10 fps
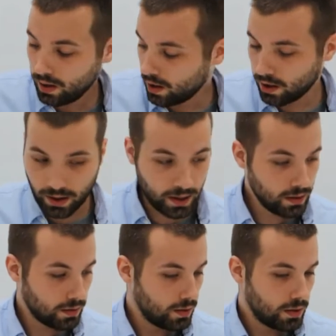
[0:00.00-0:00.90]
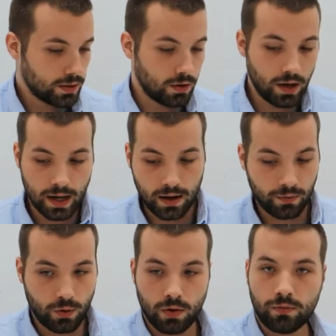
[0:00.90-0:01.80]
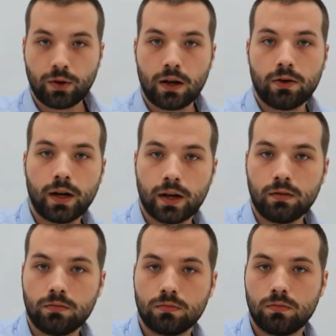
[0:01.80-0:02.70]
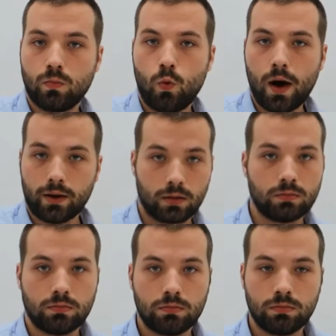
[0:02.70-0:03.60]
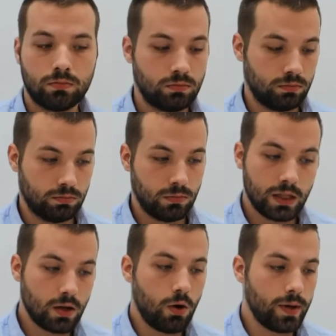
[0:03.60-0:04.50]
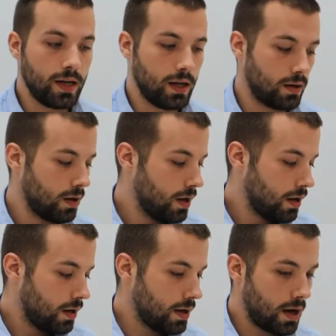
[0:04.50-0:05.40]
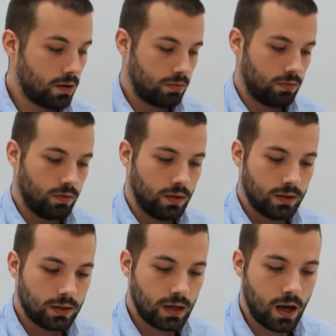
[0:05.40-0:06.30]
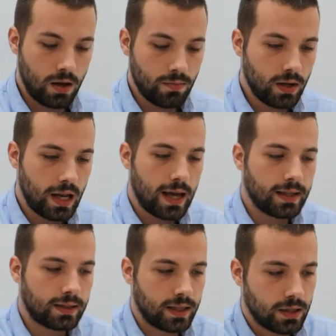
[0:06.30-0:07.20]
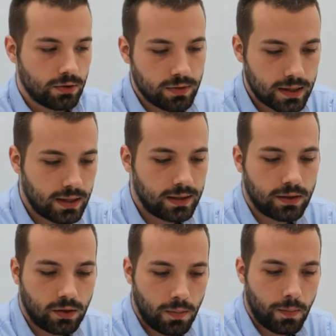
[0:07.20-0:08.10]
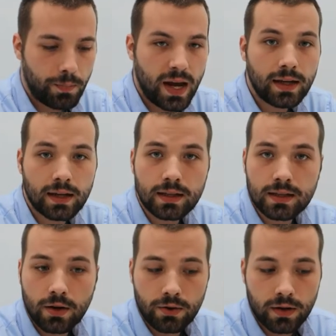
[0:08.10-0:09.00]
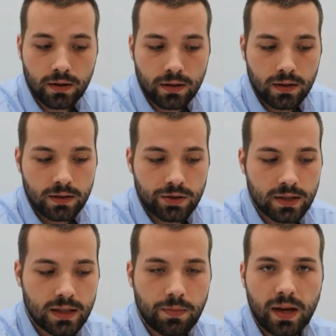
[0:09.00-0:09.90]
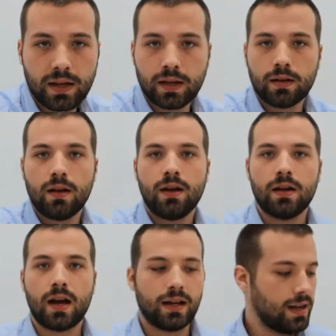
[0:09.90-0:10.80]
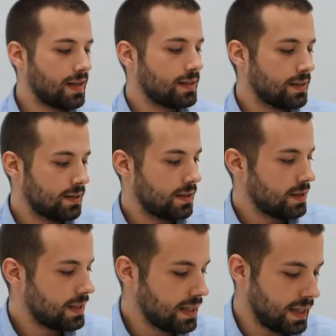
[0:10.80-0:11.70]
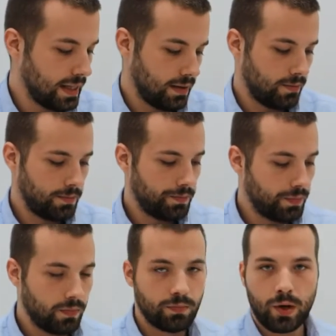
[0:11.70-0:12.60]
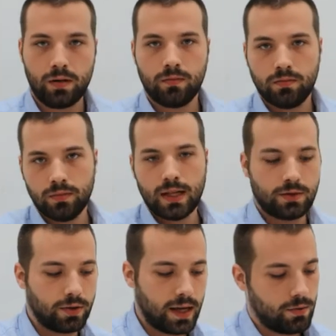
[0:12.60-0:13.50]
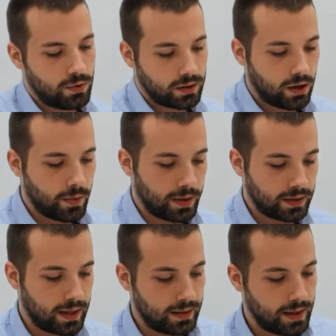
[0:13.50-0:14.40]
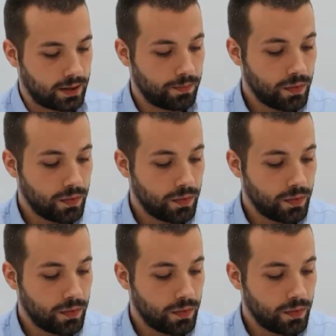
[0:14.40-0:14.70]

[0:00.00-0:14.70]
All right, so I have corn flour and water. That's all we need. Now, some like to use a little baking soda just to make it not as sticky, but that's okay. We'll talk about that later.